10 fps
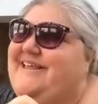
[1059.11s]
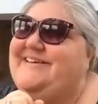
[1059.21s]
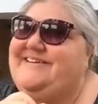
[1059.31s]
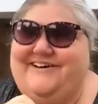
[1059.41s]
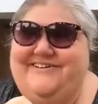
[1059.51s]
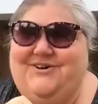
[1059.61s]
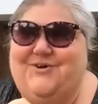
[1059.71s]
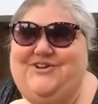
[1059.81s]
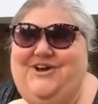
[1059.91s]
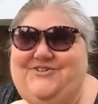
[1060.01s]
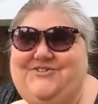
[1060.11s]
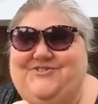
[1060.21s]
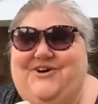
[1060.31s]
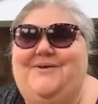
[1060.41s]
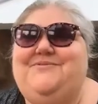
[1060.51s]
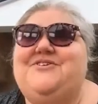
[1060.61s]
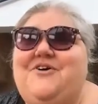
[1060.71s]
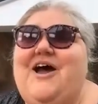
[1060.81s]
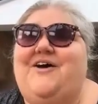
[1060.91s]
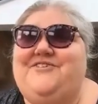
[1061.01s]
that aren't audio described and
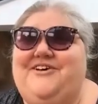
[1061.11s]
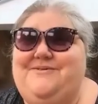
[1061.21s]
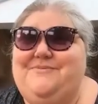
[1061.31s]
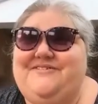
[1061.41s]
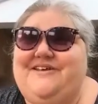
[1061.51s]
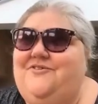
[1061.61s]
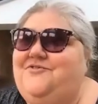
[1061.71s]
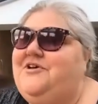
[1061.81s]
not have done it myself.